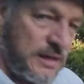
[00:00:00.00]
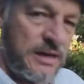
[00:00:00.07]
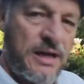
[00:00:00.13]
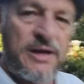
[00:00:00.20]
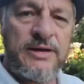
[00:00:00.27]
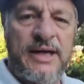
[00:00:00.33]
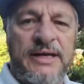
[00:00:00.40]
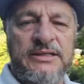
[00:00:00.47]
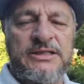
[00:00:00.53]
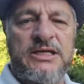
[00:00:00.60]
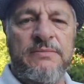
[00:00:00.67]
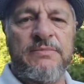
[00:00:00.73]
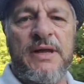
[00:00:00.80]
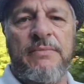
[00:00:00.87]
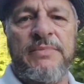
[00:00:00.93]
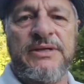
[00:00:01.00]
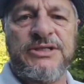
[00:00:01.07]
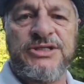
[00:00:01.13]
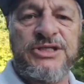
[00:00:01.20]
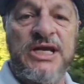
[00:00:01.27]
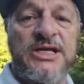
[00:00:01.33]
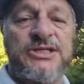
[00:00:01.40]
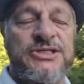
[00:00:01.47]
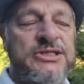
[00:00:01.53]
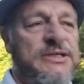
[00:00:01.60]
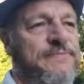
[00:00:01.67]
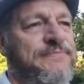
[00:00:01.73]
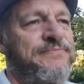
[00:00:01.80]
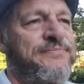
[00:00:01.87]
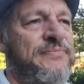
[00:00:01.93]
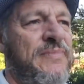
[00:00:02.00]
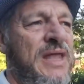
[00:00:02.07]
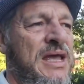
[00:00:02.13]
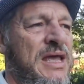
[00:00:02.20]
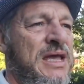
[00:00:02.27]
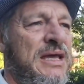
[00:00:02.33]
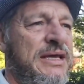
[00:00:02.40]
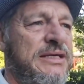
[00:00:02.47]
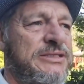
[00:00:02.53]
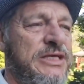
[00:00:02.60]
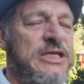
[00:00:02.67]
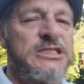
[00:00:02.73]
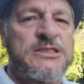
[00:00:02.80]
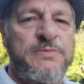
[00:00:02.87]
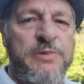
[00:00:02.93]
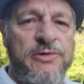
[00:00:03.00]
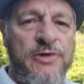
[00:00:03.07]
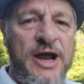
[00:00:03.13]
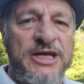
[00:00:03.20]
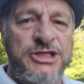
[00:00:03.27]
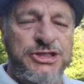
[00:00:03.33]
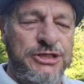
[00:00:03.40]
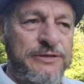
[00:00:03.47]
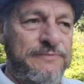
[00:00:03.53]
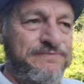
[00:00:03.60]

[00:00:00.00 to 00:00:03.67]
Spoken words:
Okay, tip number 6 is inspiration.